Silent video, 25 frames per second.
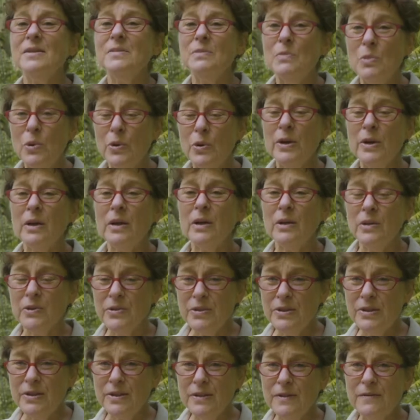more
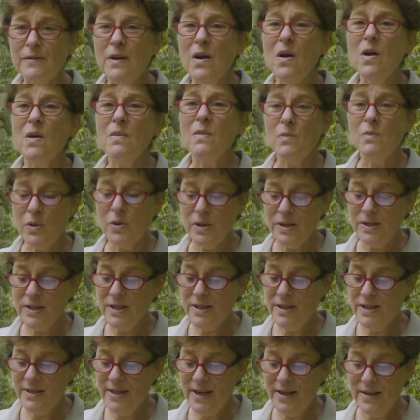inclusive, more
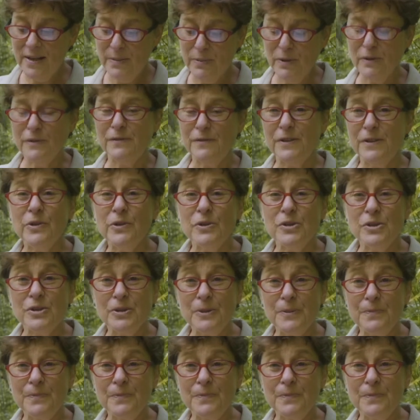sustainable future.